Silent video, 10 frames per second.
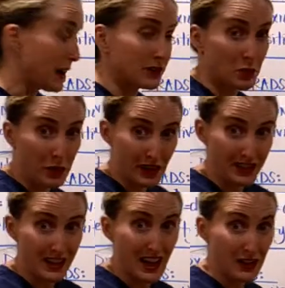so
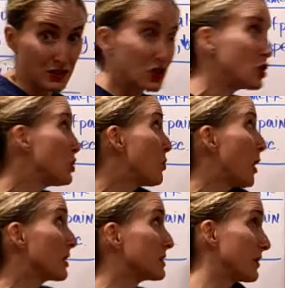pregnancy has two
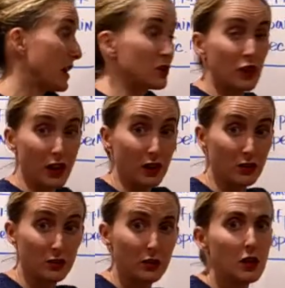parts of that
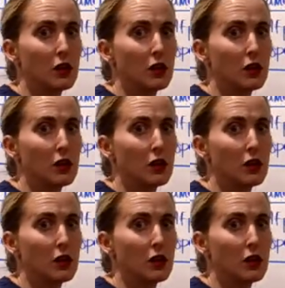triangle.